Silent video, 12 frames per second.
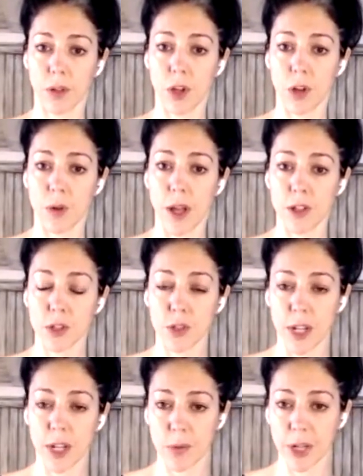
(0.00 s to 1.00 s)
Good.
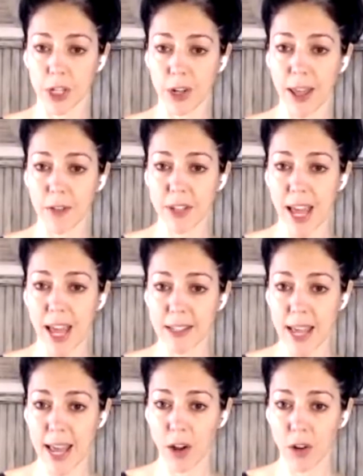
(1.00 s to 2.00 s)
Susanna, bring your left
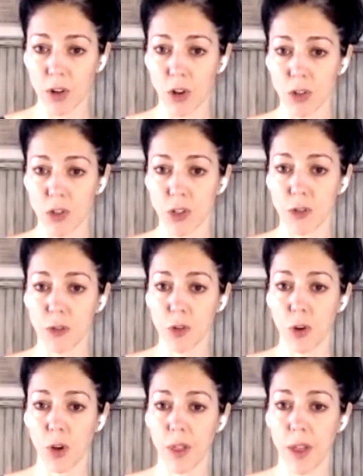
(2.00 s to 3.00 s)
hand down onto the
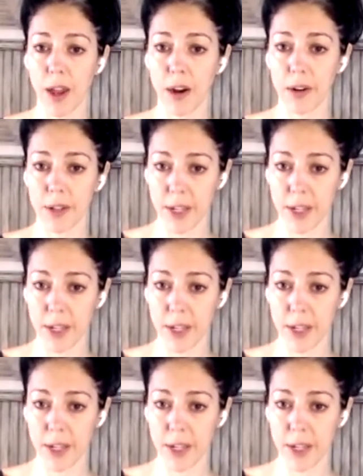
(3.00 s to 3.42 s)
floor there.